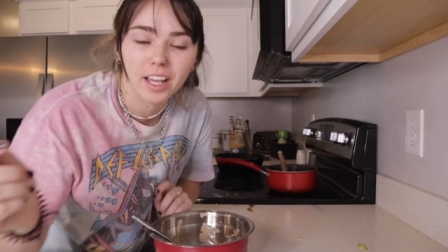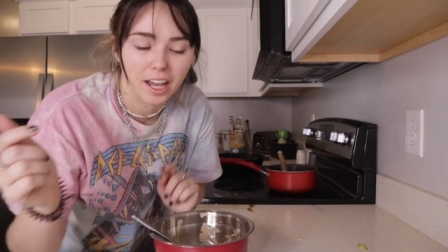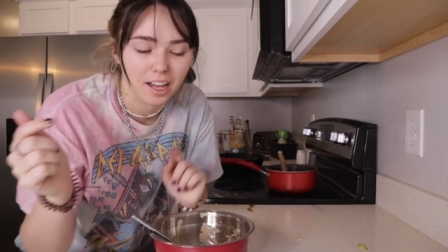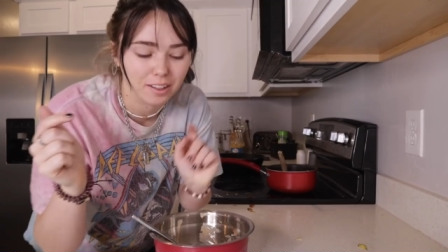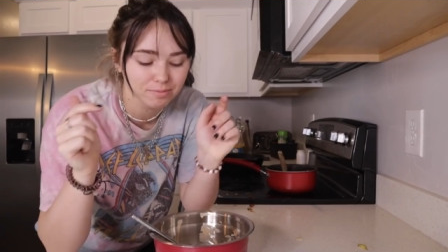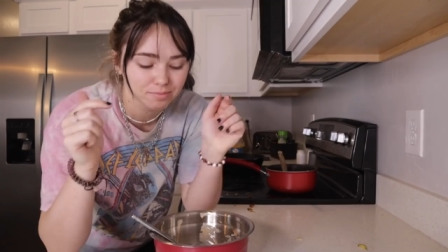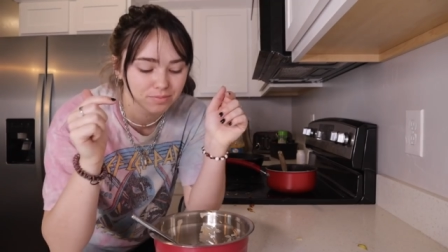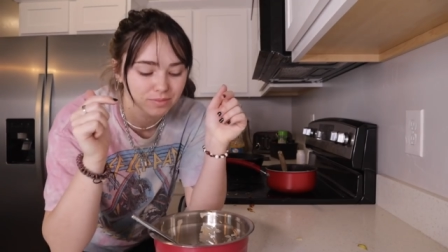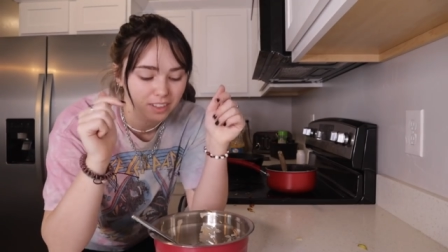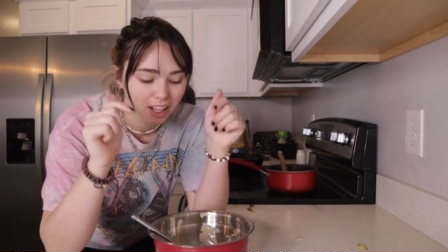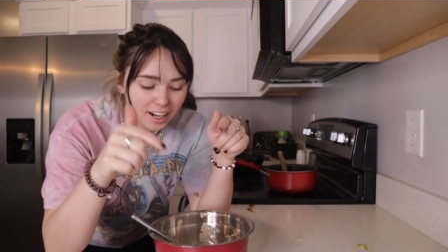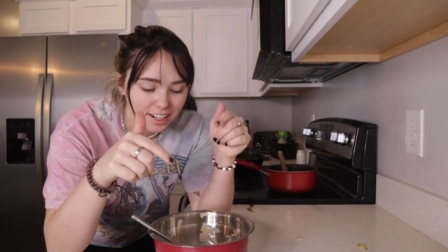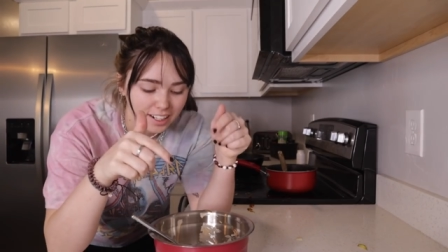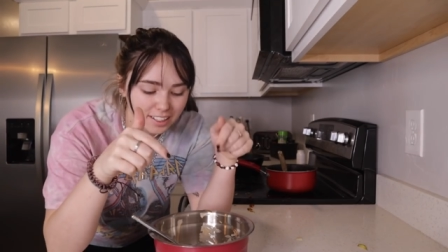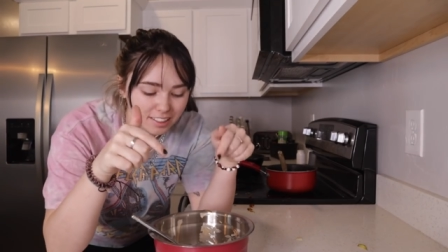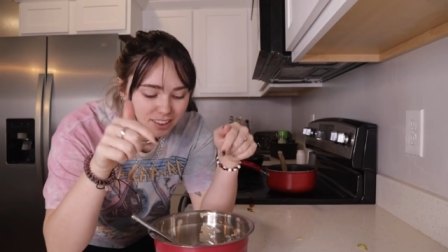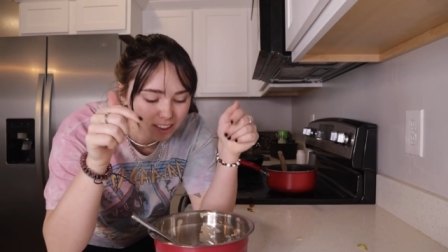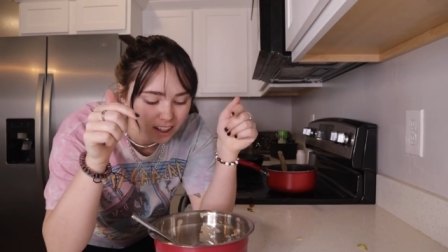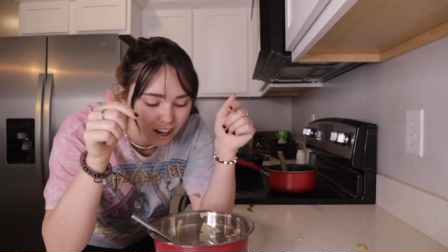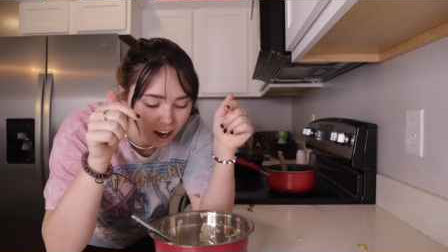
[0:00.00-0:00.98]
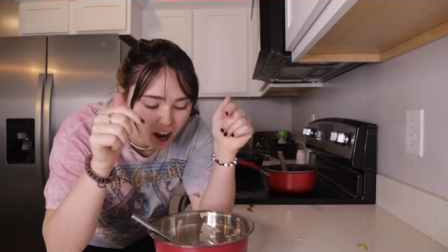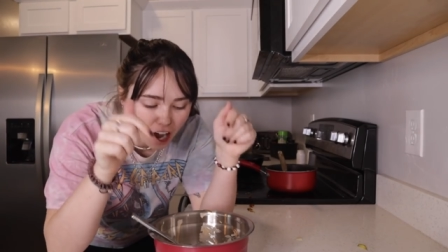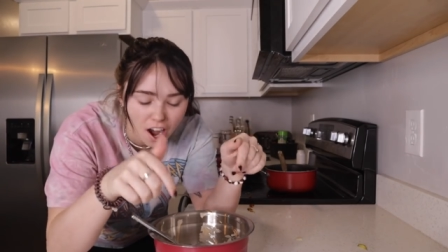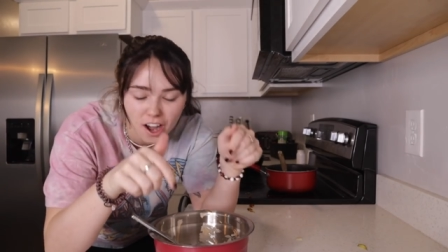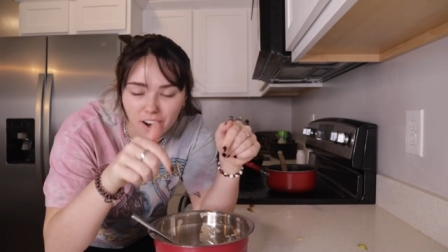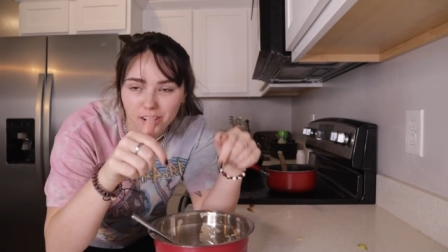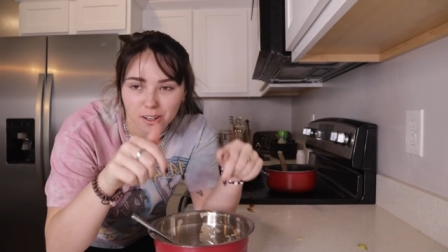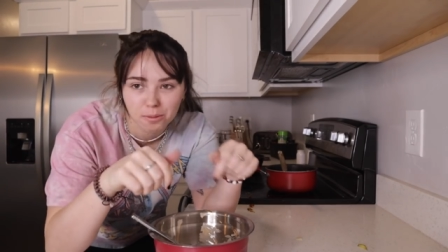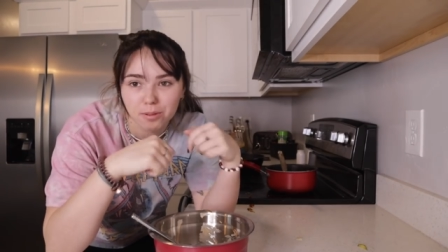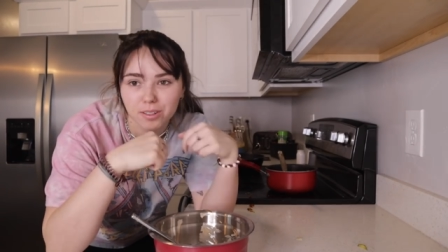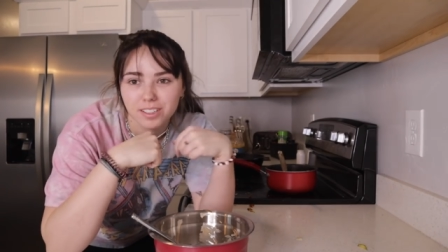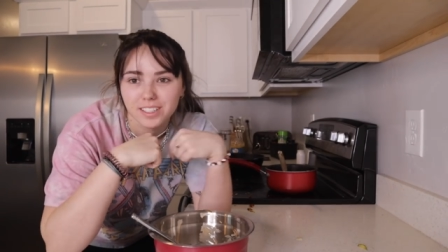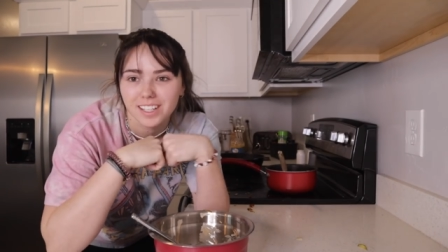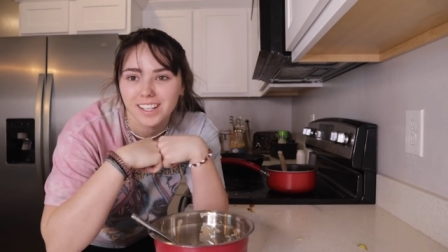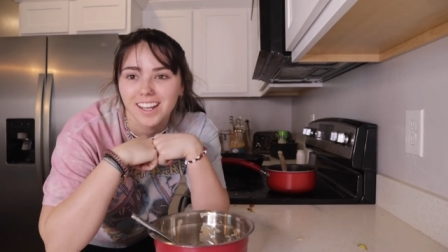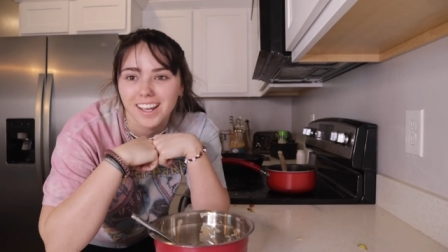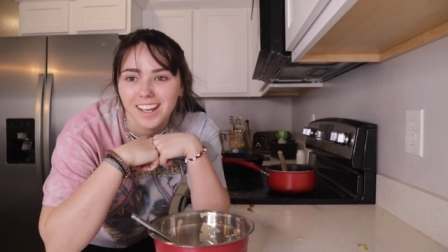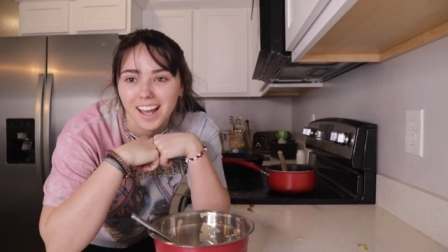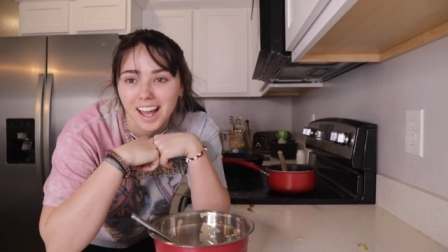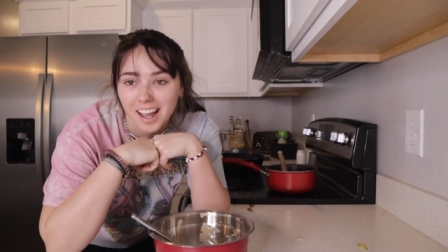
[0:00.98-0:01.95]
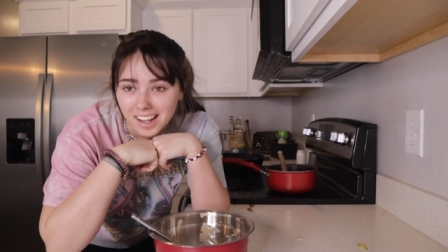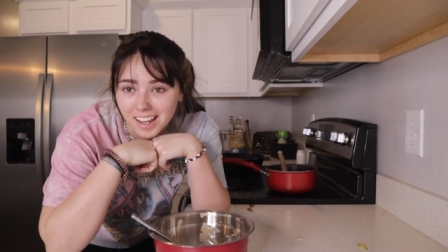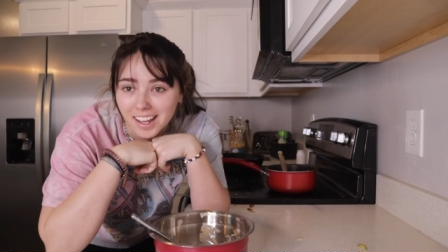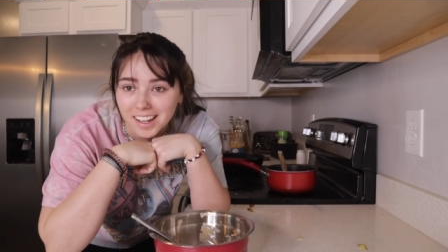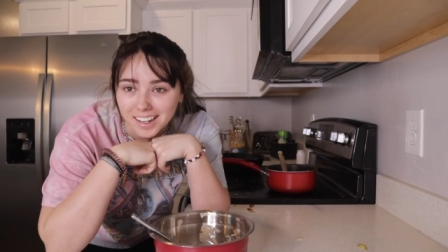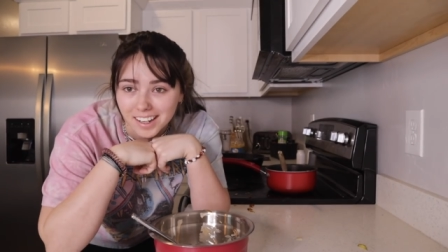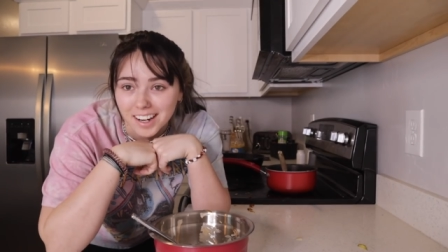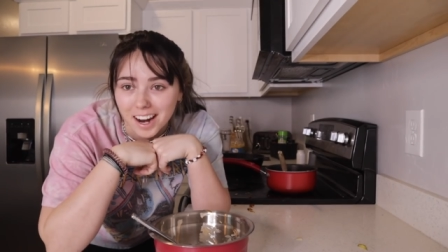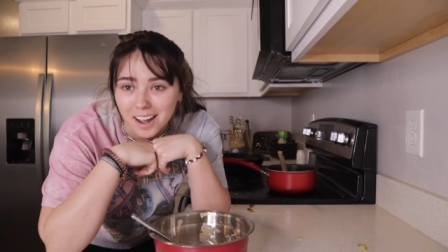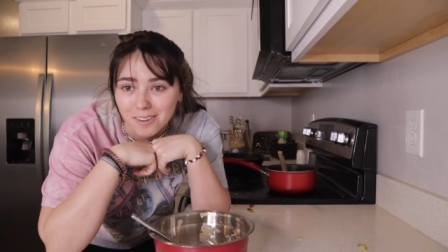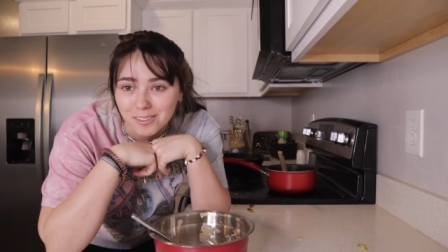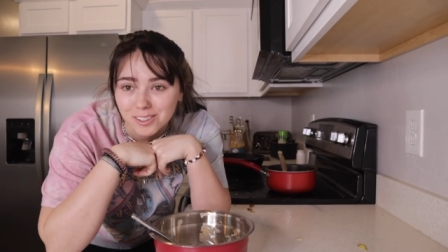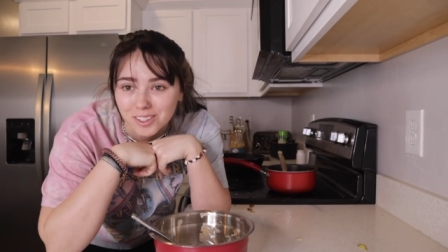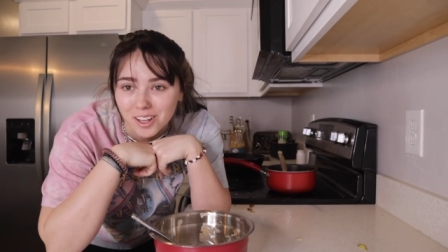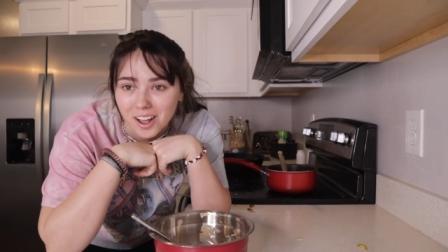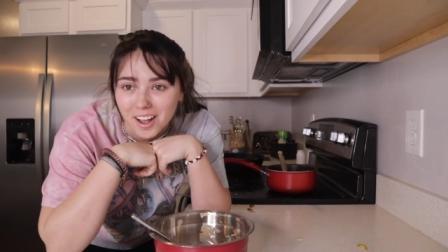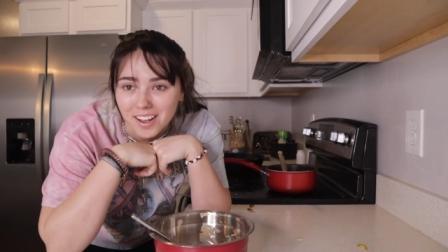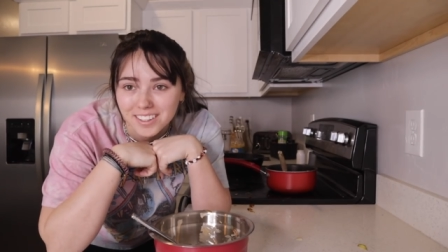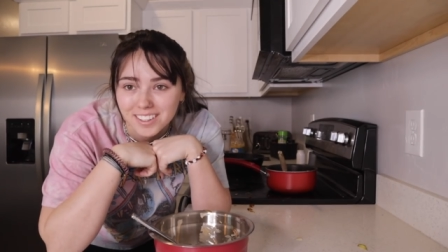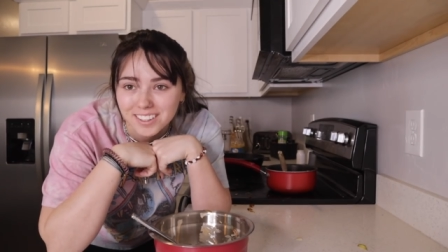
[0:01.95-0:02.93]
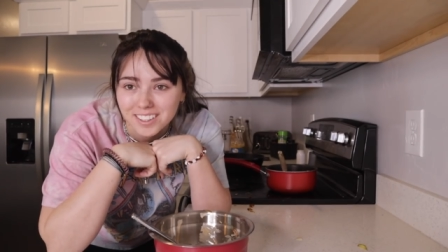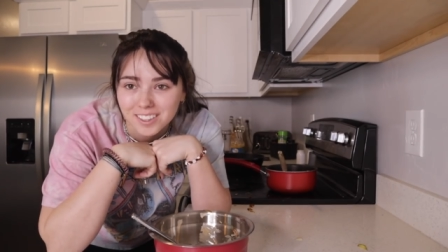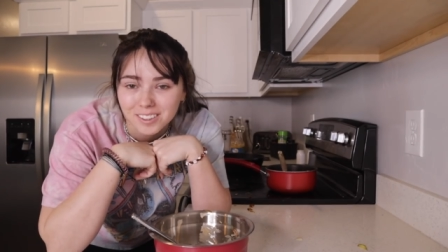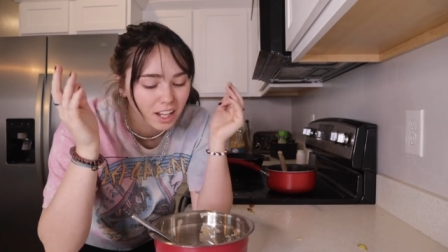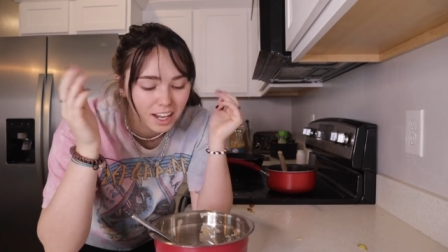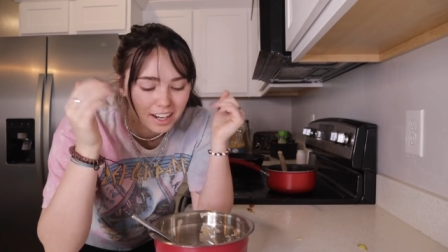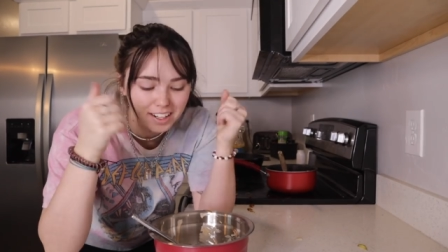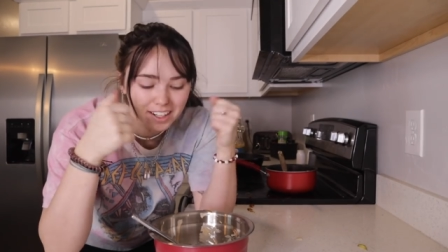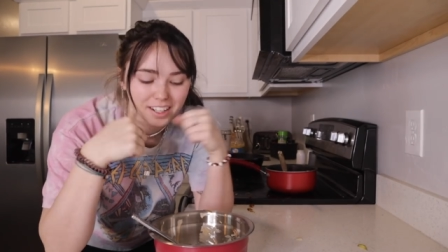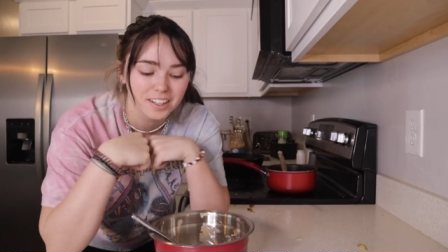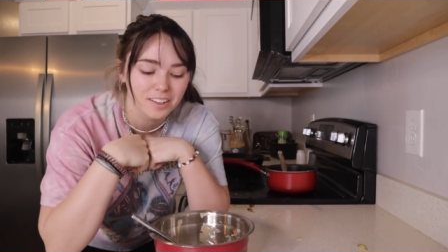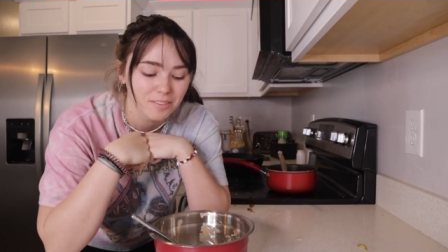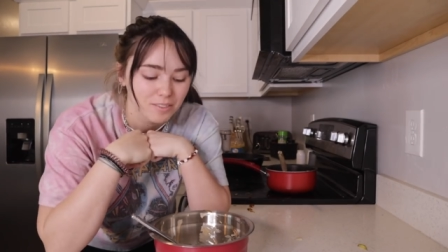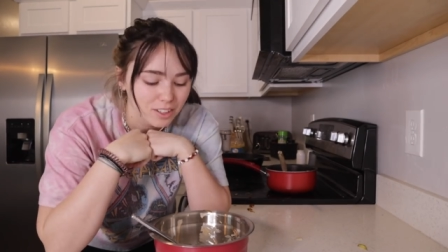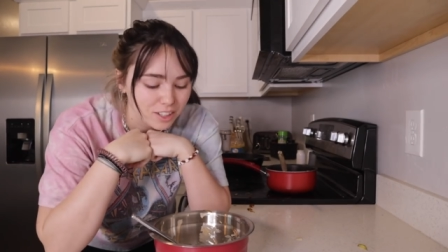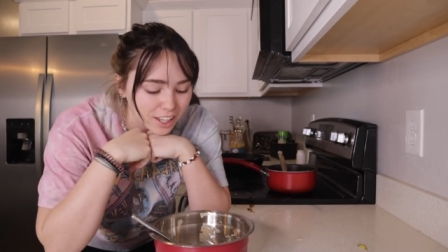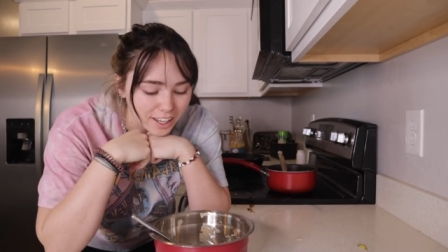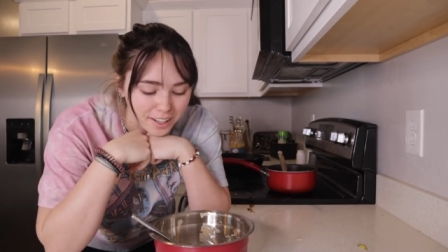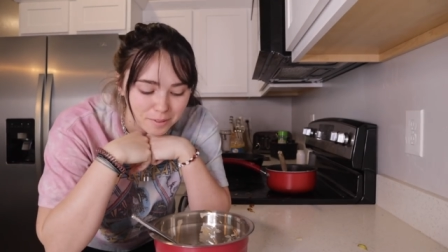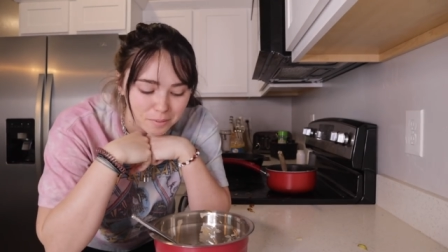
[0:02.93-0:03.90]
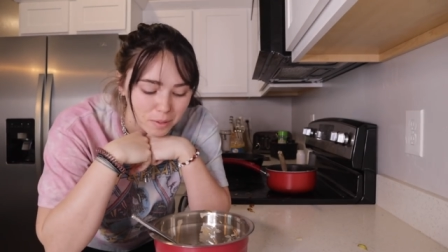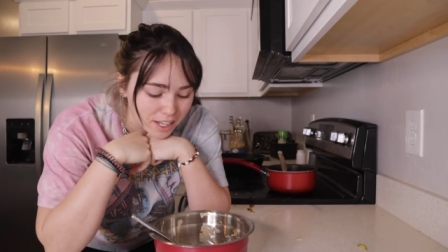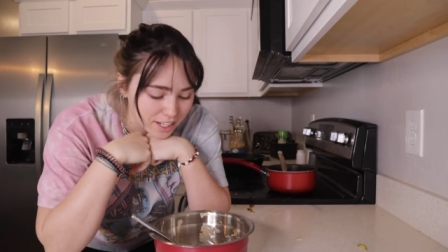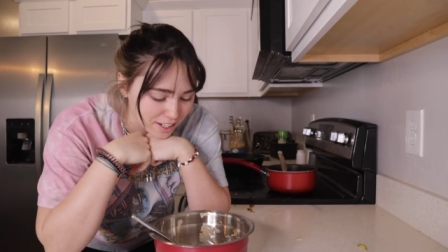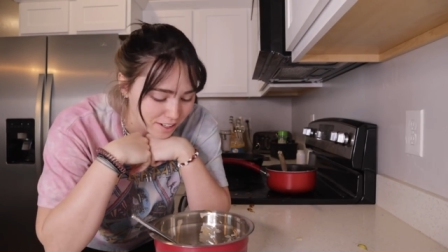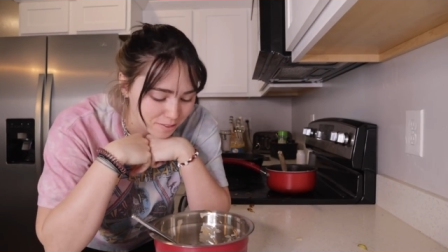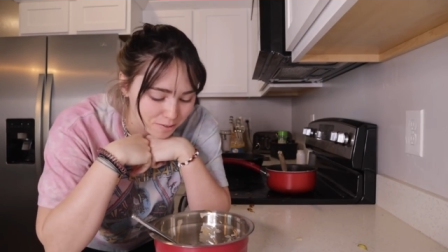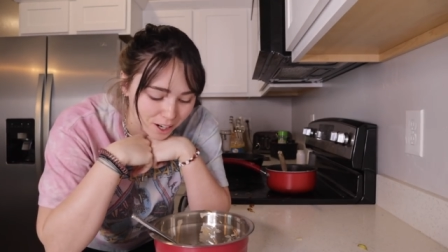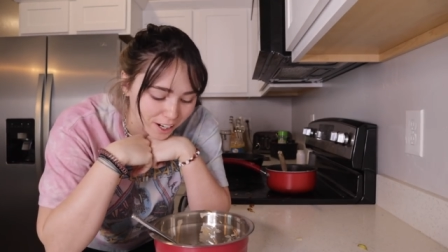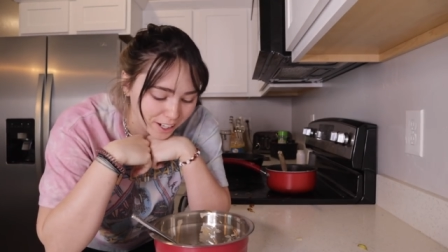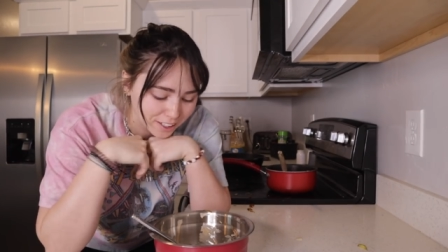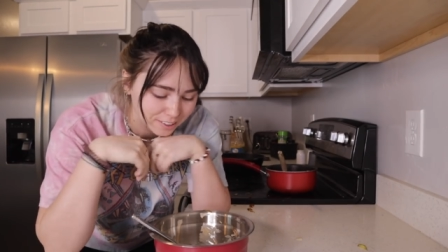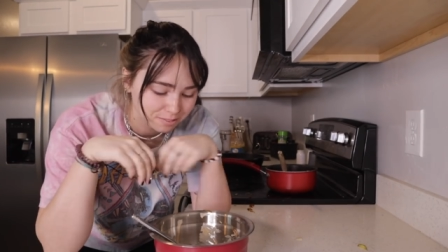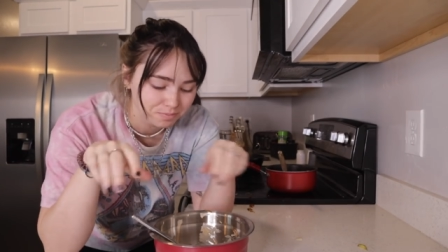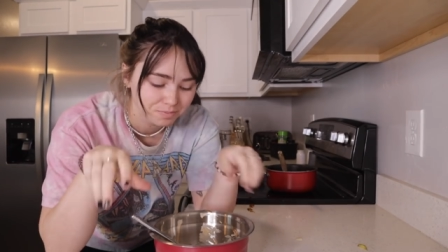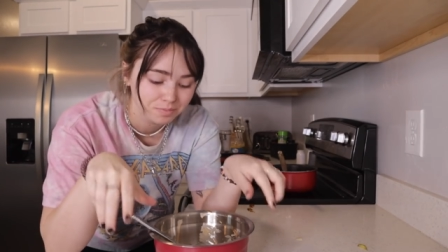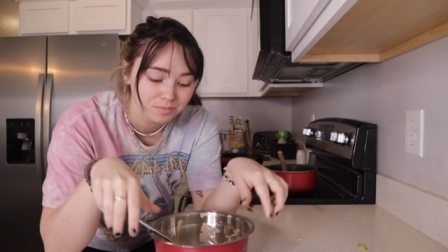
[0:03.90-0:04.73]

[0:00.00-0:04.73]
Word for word: Yeah, that is one hundred percent in and out sauce. I didn't even like make it right.